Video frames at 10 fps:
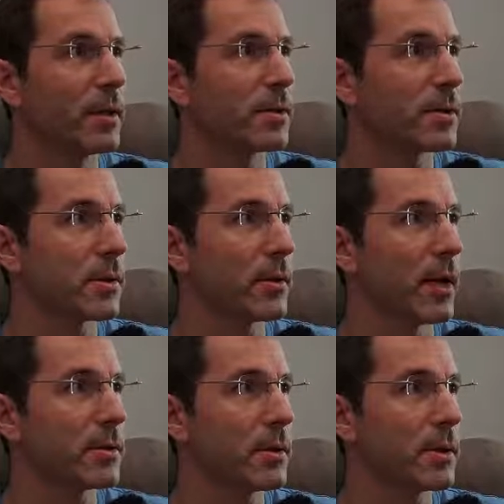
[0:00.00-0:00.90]
So
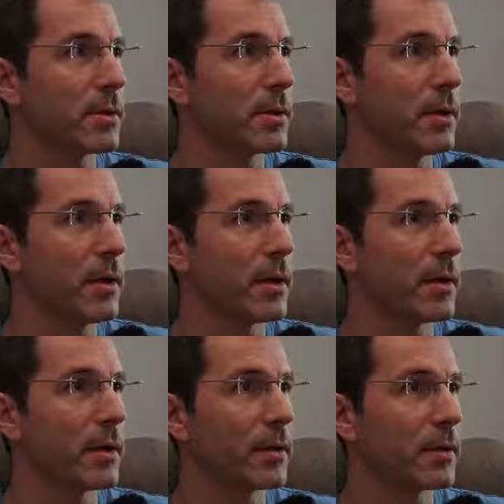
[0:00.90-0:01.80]
as you can see here
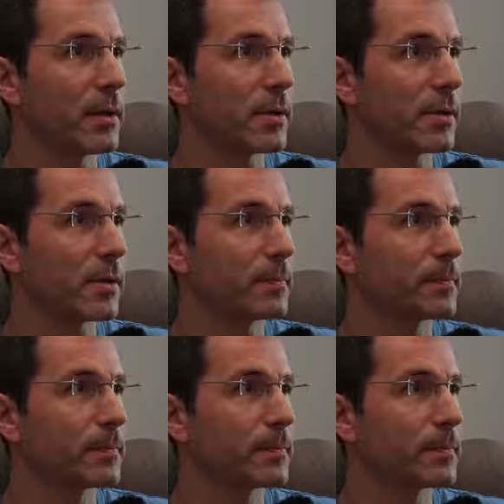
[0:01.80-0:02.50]
in this